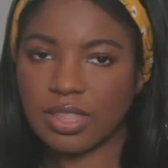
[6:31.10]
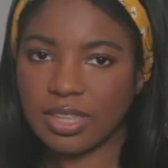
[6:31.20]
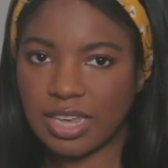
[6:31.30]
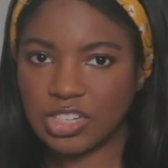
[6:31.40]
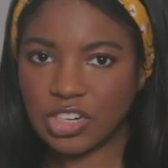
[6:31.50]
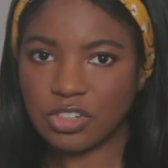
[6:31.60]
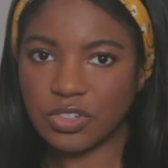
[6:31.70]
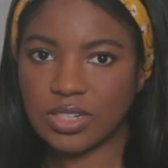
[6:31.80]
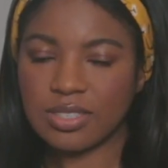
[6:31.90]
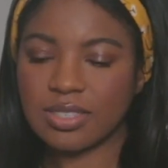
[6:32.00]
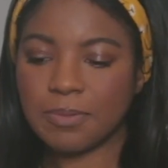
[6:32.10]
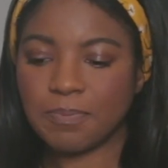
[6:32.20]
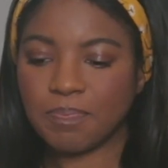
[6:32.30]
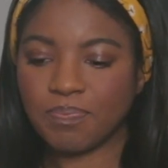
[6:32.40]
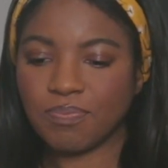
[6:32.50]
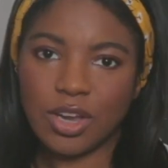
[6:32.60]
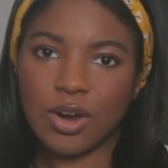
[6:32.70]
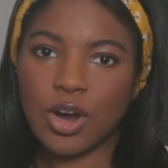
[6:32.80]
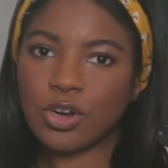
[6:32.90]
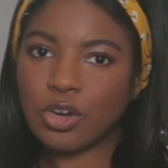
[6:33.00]
in the 1800s. Now,
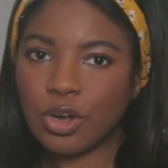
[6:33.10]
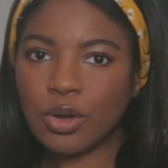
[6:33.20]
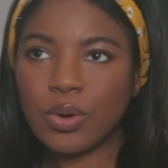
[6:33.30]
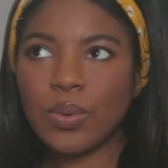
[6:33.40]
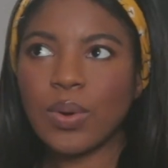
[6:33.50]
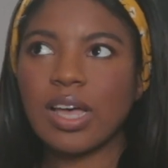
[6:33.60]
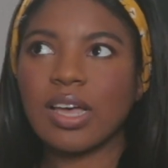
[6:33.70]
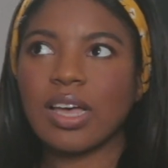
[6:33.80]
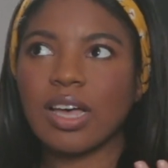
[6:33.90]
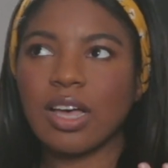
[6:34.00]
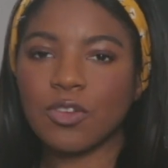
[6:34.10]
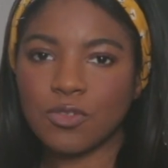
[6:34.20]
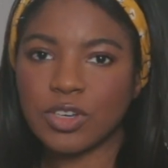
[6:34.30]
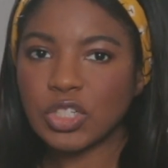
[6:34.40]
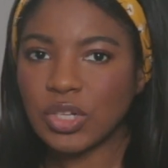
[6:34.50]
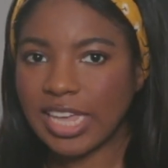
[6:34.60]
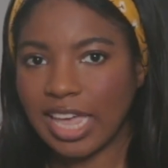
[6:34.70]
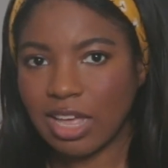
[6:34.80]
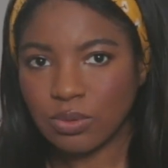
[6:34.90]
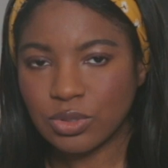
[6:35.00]
there are no official
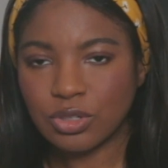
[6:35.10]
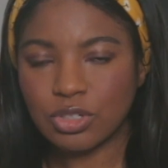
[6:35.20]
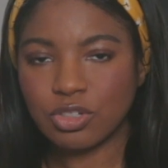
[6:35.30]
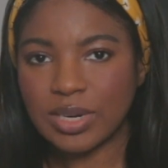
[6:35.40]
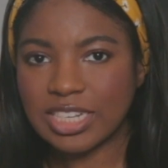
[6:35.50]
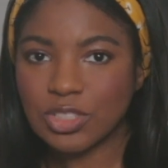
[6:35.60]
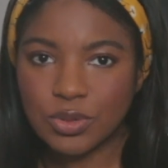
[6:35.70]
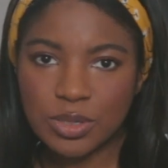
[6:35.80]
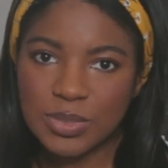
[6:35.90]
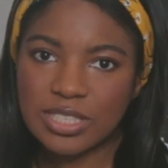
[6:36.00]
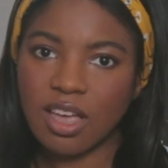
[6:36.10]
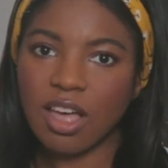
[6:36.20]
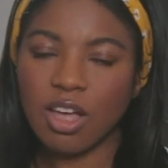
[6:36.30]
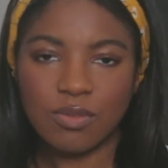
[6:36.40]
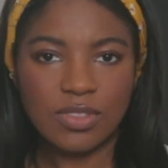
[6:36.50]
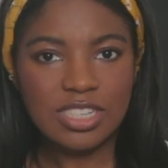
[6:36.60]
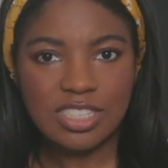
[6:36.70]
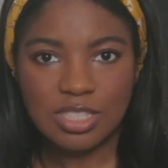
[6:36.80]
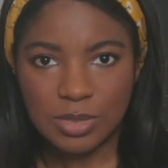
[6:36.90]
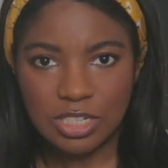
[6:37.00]
accounts or transcripts of this
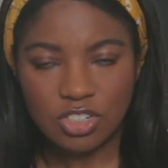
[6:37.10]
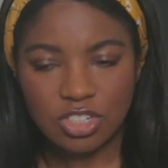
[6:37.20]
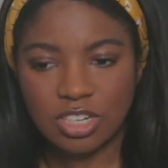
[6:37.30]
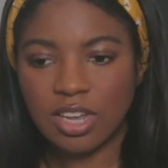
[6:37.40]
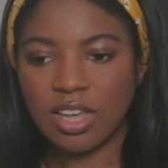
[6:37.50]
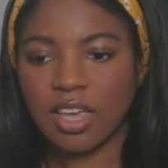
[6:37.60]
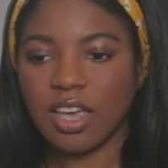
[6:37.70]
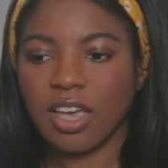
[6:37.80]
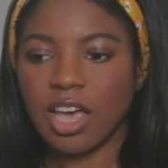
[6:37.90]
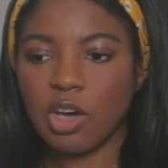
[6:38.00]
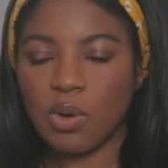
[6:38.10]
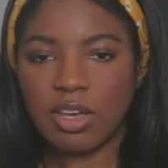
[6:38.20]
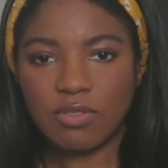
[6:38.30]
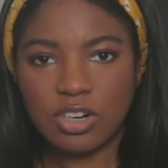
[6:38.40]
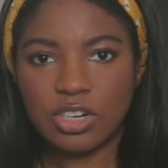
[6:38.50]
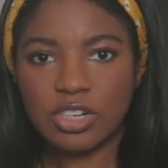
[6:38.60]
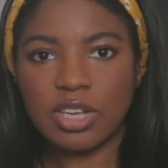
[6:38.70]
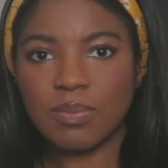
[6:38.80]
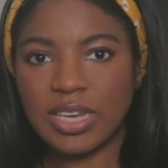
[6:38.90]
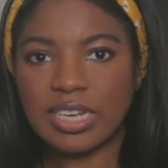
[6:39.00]
speech. However,
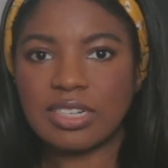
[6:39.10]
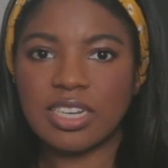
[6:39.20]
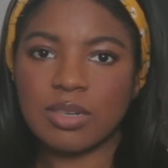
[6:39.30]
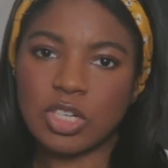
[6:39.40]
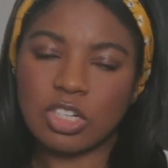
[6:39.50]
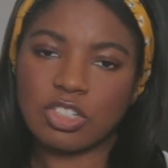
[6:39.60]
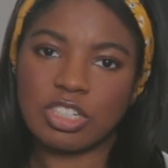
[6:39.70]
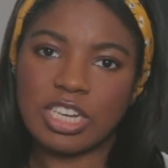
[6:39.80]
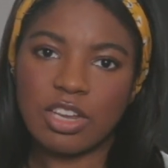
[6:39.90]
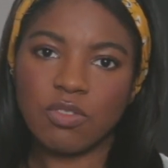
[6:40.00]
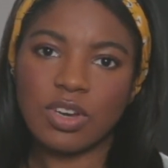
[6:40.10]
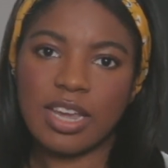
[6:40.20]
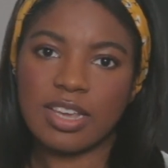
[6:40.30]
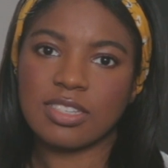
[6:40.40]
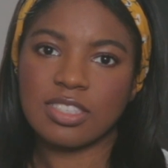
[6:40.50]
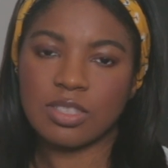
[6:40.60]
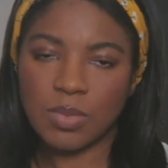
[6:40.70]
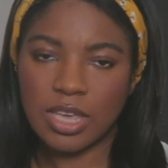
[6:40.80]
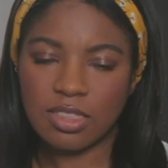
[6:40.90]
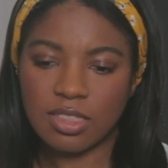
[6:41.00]
a man named Dr. Henry A.
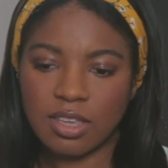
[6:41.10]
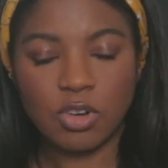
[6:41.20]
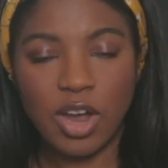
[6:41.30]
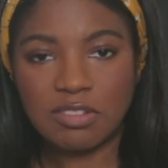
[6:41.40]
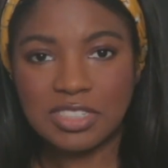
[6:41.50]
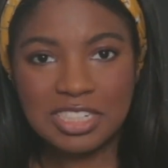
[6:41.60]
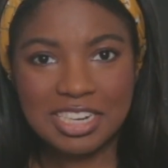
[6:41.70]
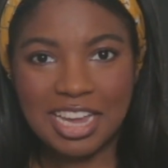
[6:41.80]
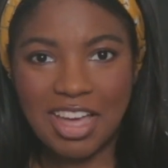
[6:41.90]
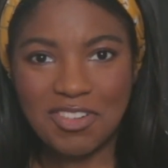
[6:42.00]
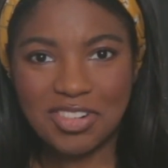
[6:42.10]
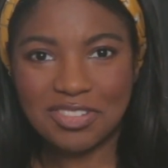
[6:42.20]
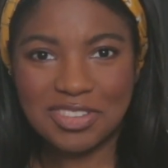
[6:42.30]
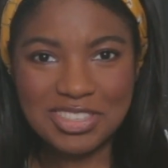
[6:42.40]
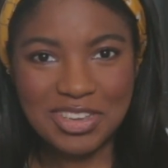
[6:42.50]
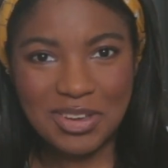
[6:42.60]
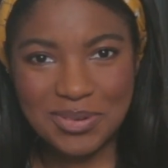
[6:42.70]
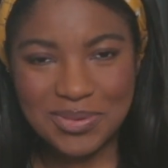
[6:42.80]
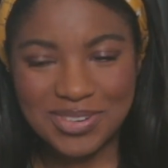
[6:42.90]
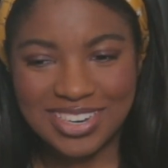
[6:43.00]
Smith crafted an account of his
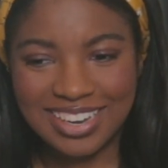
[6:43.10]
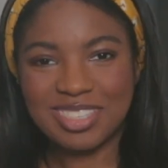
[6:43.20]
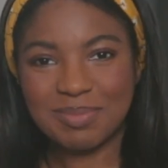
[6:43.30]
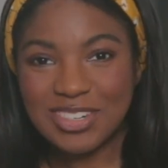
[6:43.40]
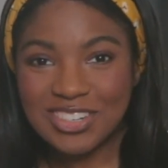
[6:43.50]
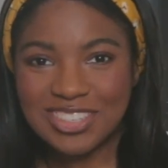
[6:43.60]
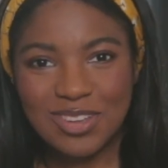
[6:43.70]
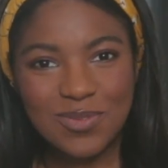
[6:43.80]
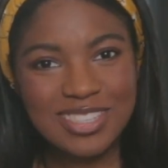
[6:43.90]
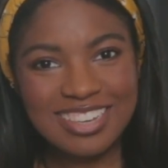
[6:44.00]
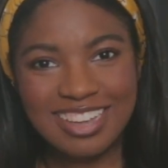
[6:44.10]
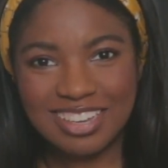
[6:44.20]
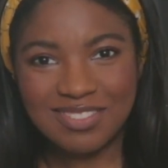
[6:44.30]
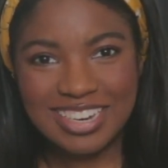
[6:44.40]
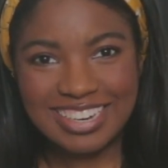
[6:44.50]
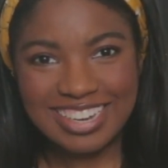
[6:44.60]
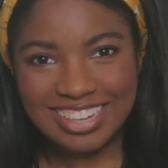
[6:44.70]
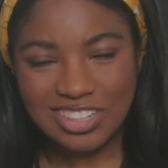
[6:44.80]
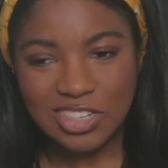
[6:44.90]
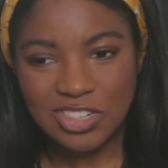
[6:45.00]
own. The speech itself was not given in
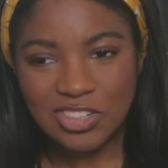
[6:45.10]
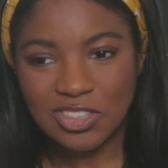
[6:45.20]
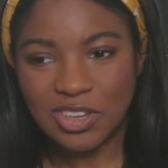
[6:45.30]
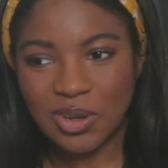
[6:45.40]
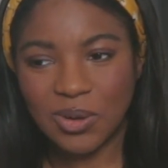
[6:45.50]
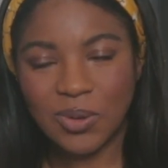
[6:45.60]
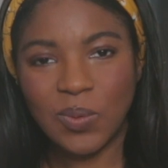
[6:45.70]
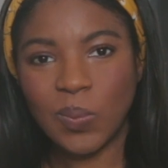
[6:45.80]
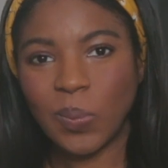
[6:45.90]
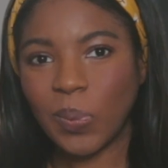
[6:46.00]
English, so